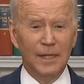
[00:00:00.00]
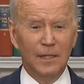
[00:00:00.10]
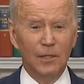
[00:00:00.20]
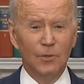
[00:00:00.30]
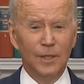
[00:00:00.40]

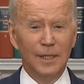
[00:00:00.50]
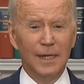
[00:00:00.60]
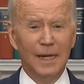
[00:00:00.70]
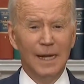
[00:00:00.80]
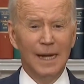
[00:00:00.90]
including
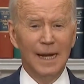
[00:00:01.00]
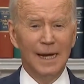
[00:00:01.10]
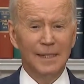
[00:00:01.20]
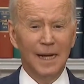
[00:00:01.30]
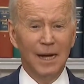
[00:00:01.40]

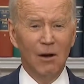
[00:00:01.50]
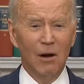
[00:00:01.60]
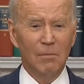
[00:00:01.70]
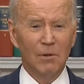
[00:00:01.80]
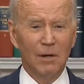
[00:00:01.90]
anti
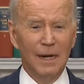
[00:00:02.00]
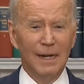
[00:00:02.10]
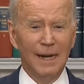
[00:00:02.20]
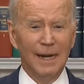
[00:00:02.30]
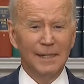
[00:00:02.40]
armor
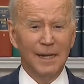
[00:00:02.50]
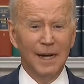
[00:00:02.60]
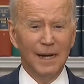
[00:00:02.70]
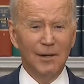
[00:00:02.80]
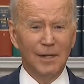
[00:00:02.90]
and
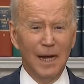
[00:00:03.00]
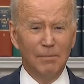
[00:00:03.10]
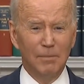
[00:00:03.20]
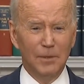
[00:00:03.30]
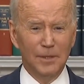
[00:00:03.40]
anti air
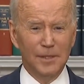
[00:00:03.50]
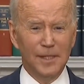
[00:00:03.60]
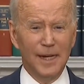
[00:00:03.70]
capabilities,